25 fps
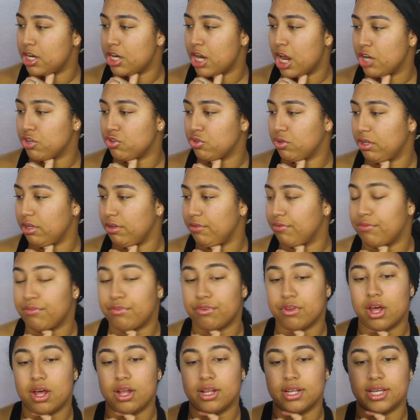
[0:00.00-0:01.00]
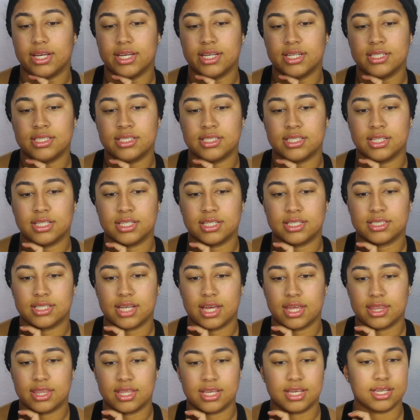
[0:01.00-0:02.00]
Naturally Flawless. It looks
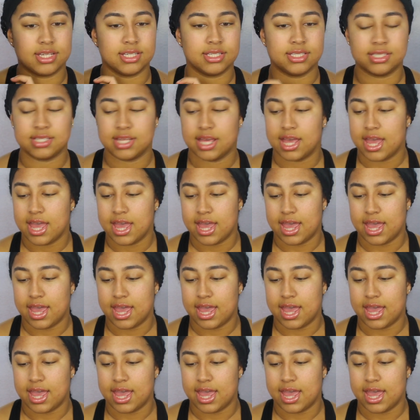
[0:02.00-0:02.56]
like this.